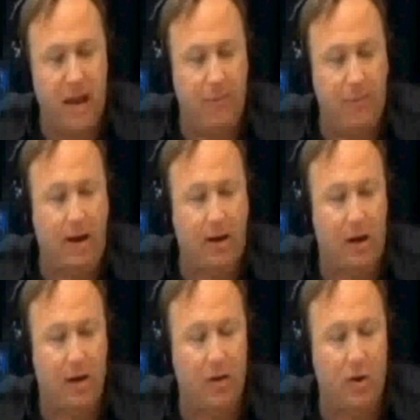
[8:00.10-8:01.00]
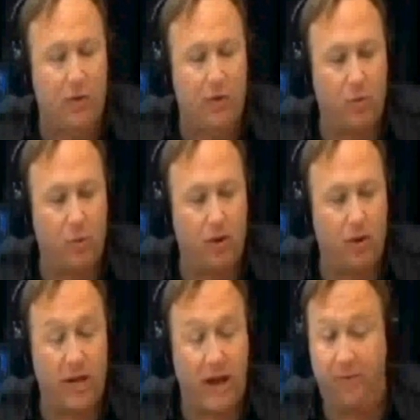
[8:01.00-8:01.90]
maybe have her back on to go over some more
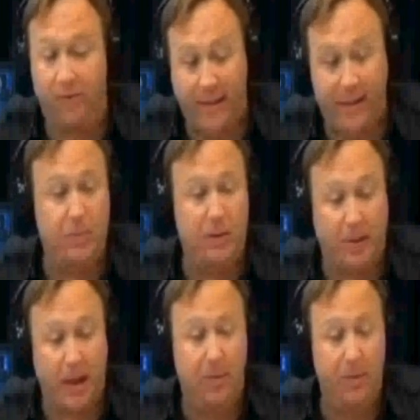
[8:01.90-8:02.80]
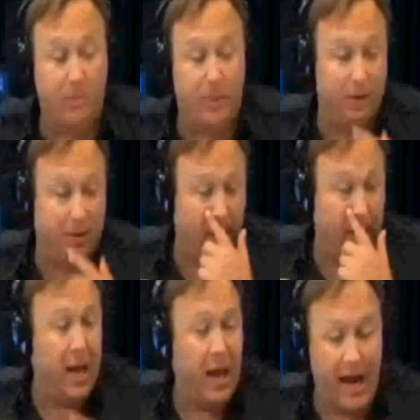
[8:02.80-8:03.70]
of those and how to fight these people, how to expose
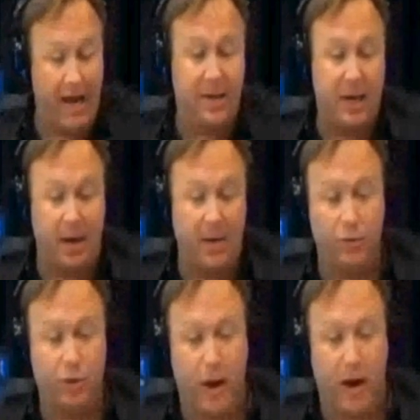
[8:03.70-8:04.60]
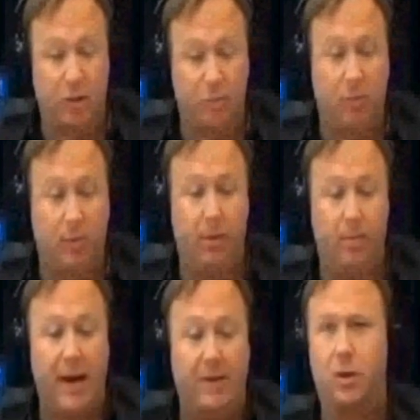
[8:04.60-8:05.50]
them. I got to tell you about two sponsors before we go